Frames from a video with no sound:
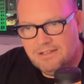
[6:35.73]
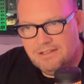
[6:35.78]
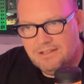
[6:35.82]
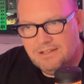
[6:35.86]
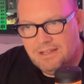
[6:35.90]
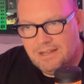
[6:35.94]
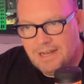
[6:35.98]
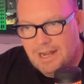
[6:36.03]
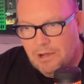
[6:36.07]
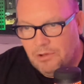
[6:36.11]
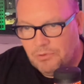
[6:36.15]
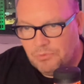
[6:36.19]

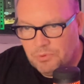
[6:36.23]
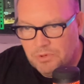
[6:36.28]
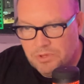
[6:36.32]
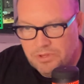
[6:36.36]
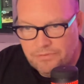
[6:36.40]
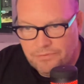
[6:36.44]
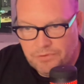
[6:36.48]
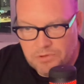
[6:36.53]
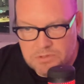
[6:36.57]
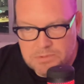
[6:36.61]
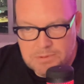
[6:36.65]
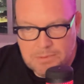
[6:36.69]
and I was one of
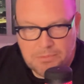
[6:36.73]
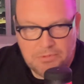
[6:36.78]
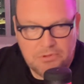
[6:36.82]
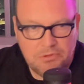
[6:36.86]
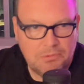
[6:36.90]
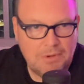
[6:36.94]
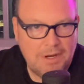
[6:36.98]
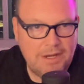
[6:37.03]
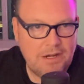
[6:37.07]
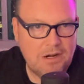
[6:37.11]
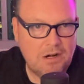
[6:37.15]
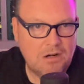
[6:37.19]
the first people to
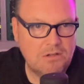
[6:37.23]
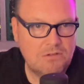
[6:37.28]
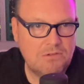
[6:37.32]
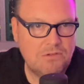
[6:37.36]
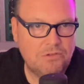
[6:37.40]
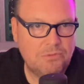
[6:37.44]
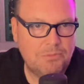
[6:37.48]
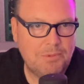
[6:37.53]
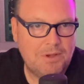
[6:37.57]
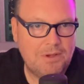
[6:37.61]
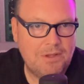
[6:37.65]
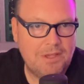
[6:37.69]
write
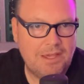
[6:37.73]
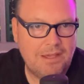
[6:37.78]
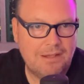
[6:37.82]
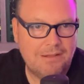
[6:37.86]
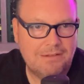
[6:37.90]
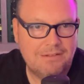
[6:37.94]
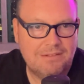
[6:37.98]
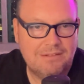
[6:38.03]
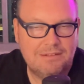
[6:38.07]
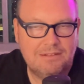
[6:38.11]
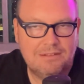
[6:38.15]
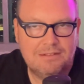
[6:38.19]
articles about
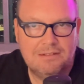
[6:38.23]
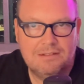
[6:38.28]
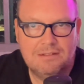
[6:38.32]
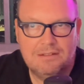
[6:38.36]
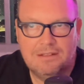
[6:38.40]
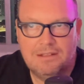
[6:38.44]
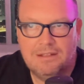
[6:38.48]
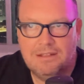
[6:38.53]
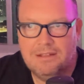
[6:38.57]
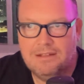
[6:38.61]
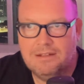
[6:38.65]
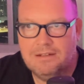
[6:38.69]
Hex,
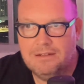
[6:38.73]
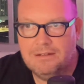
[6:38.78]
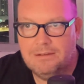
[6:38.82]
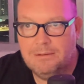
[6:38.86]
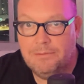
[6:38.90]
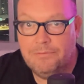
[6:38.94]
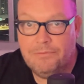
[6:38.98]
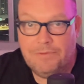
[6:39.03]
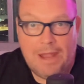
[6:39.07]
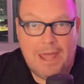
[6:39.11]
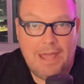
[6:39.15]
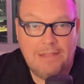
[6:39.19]

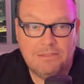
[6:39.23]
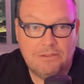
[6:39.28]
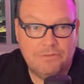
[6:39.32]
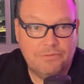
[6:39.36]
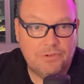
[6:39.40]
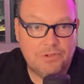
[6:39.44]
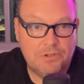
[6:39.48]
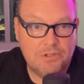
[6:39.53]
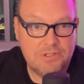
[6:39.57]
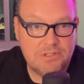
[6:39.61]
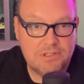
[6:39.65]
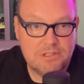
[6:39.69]
if not the
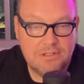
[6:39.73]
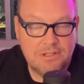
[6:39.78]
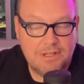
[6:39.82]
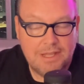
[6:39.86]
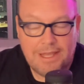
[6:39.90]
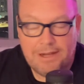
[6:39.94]
first.